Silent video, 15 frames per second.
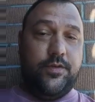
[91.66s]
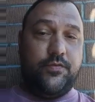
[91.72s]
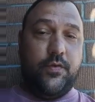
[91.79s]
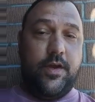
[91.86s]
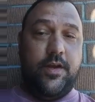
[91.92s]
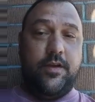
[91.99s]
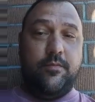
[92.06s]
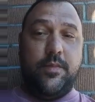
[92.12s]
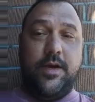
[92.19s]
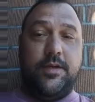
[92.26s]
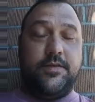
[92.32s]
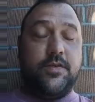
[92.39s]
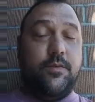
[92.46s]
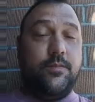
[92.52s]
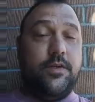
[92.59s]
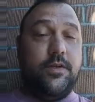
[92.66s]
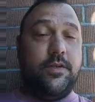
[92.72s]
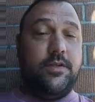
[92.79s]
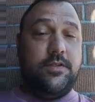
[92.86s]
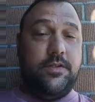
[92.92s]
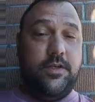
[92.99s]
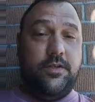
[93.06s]
writing of mine, so I'm going to
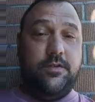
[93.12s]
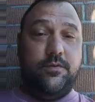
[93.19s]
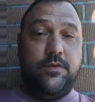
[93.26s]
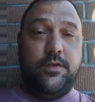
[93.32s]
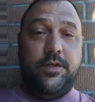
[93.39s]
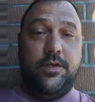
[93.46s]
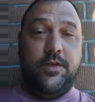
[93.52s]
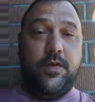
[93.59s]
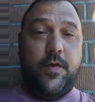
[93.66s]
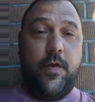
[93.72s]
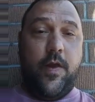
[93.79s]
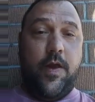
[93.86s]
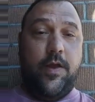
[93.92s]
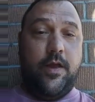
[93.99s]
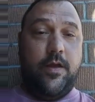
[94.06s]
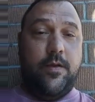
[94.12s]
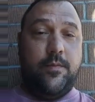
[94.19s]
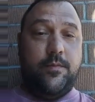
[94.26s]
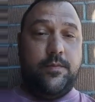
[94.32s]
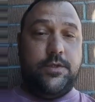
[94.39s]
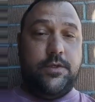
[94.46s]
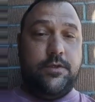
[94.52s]
continue
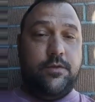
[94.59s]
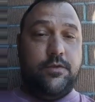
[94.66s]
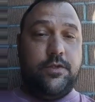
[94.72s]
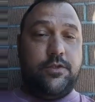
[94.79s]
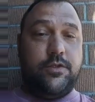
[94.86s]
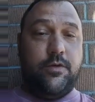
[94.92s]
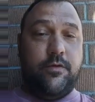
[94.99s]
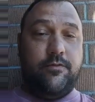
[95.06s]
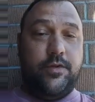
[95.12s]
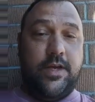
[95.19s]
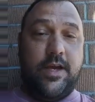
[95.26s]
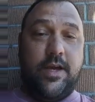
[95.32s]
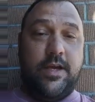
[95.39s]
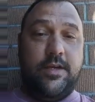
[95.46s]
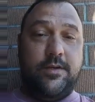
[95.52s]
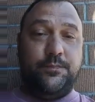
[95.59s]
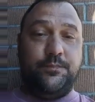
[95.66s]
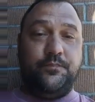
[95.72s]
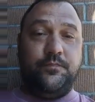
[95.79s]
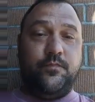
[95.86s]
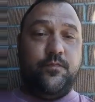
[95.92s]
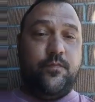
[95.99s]
to do this show every day
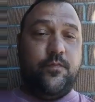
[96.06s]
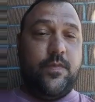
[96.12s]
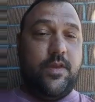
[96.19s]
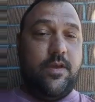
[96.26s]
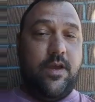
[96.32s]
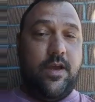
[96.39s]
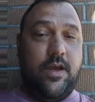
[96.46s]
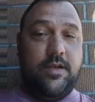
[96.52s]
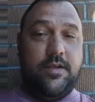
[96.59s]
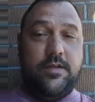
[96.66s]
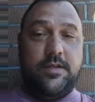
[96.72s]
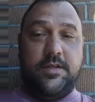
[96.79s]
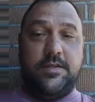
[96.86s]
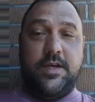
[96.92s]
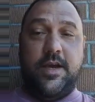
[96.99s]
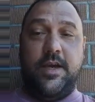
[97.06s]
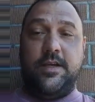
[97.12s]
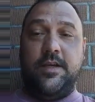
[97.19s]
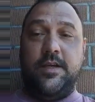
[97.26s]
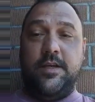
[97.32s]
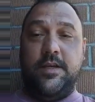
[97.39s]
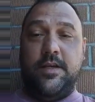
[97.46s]
and
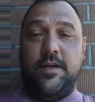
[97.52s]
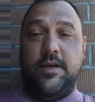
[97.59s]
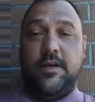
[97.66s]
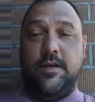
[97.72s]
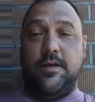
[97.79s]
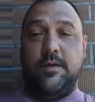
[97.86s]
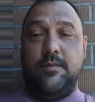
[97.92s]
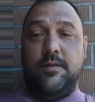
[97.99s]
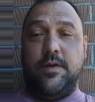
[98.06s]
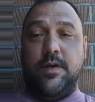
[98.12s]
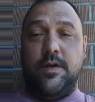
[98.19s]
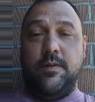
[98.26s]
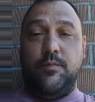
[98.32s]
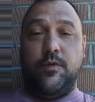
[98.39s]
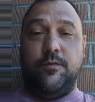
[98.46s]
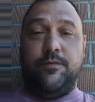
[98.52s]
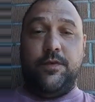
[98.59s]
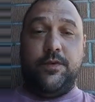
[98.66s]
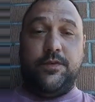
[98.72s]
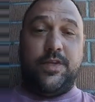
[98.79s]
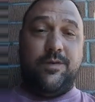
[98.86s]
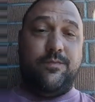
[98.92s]
tag more
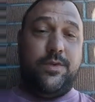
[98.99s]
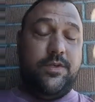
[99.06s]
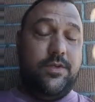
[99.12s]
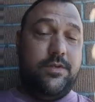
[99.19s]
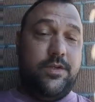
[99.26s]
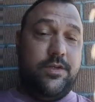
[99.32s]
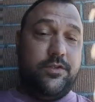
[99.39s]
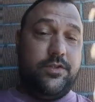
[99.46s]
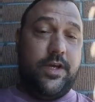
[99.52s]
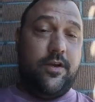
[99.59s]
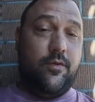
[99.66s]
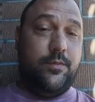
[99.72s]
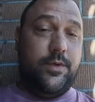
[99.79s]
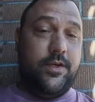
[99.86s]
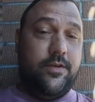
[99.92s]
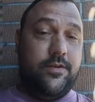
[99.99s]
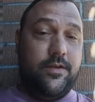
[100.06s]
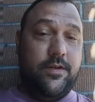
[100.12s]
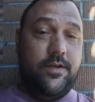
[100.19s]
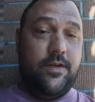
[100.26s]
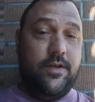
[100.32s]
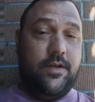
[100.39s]
folks. I've been shadow banned
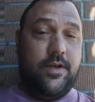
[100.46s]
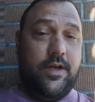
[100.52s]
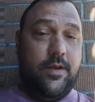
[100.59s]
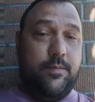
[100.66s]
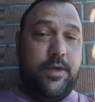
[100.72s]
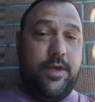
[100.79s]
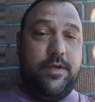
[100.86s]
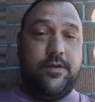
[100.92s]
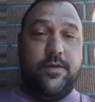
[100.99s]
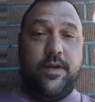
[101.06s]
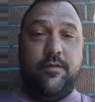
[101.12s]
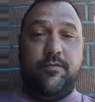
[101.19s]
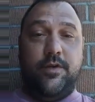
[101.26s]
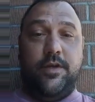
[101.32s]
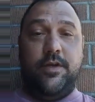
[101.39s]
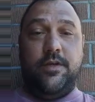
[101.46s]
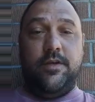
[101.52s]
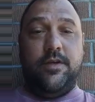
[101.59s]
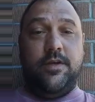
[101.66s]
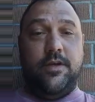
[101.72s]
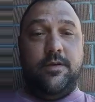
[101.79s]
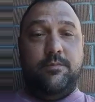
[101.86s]
and banned on every
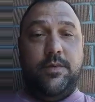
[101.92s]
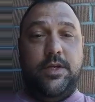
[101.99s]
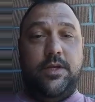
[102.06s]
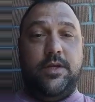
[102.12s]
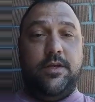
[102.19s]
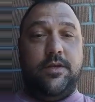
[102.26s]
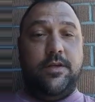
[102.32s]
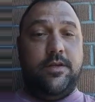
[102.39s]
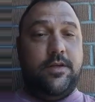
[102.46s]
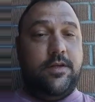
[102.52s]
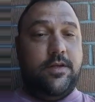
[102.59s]
media